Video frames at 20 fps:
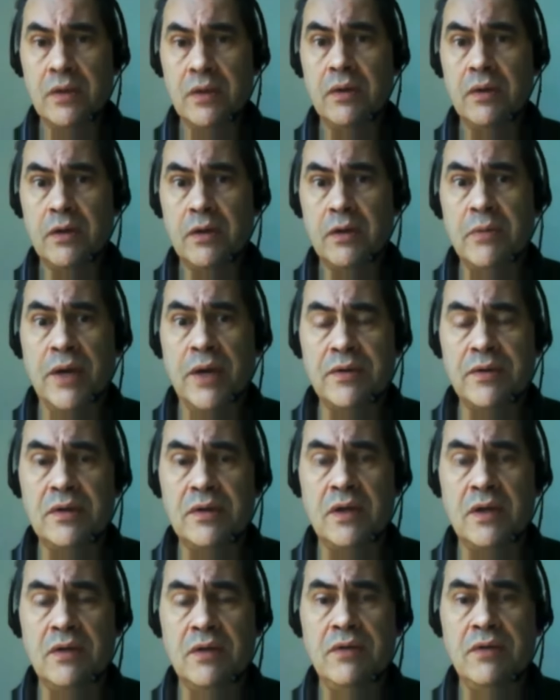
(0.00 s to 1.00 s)
on about
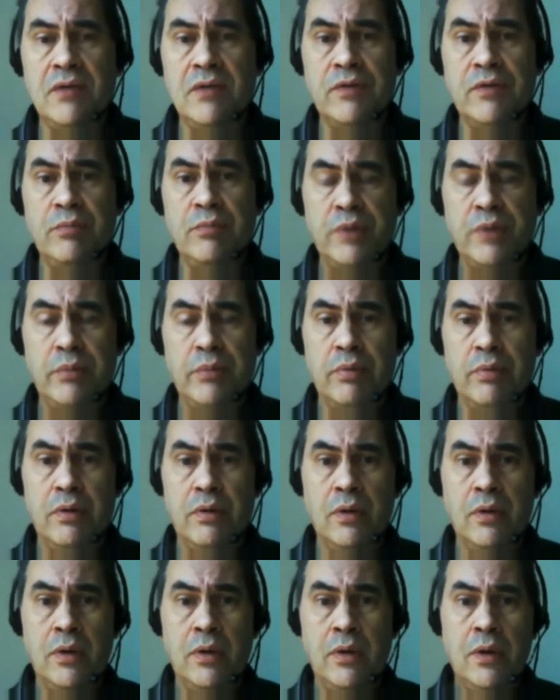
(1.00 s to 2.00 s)
kind of giving people
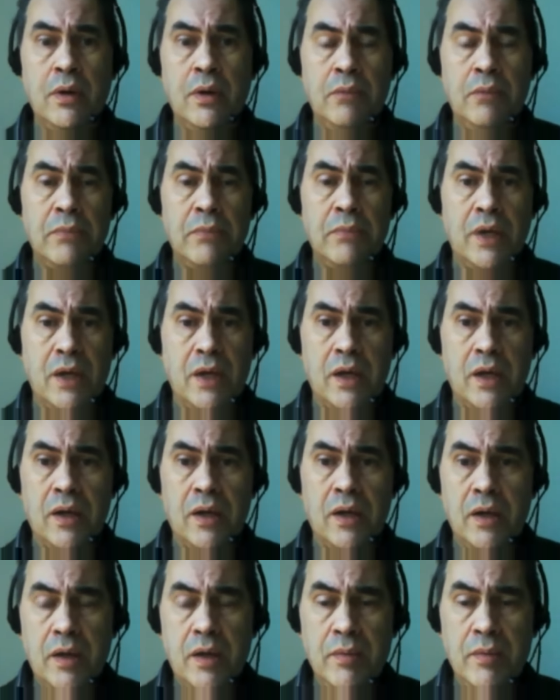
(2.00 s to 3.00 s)

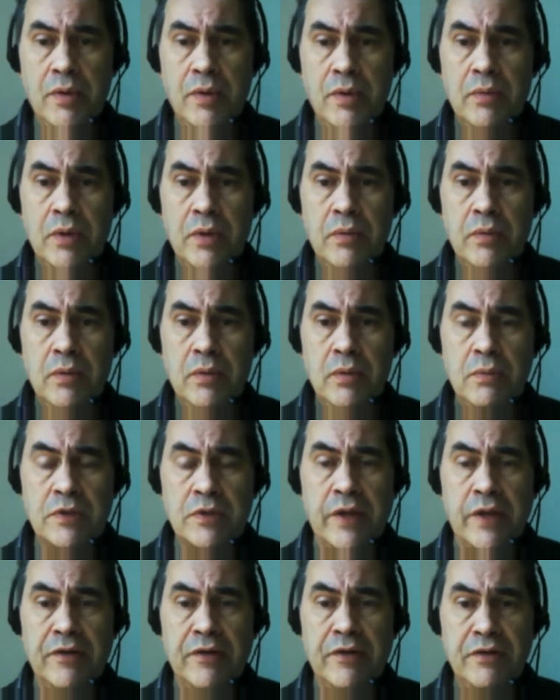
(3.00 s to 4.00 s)
uh,
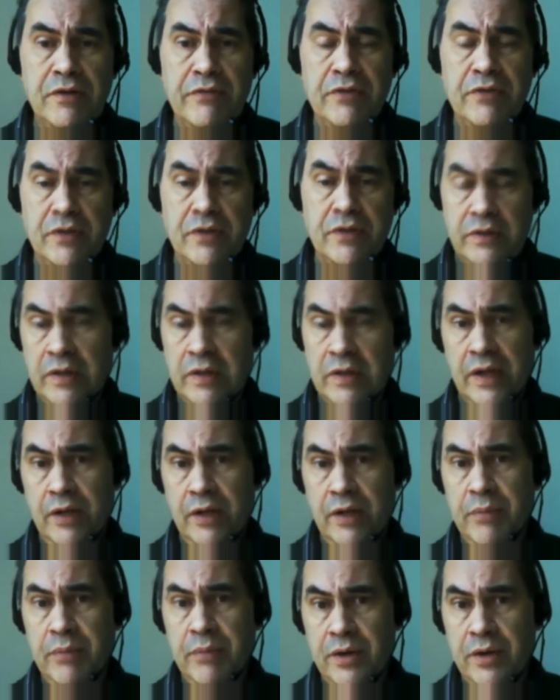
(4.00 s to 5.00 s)
slightly different and slightly
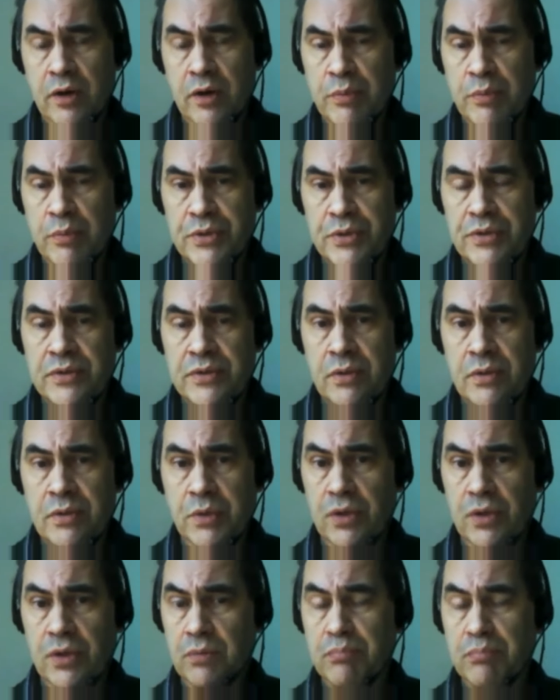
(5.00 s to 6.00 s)
better options. I mean, mm-hmm.